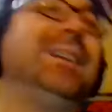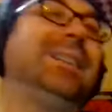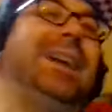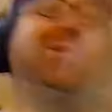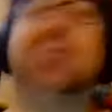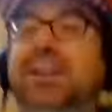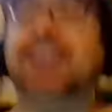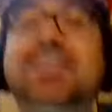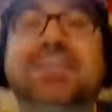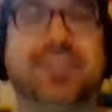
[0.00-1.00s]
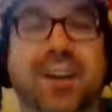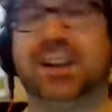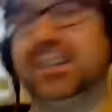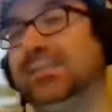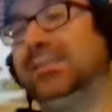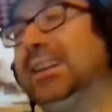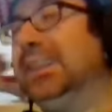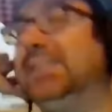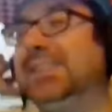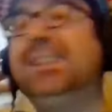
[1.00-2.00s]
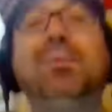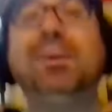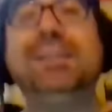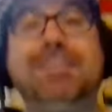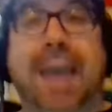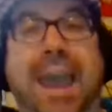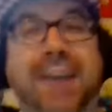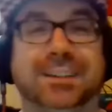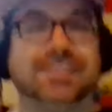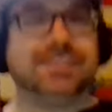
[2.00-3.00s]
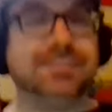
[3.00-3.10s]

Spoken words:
Like, who gives a fuck? What does it matter?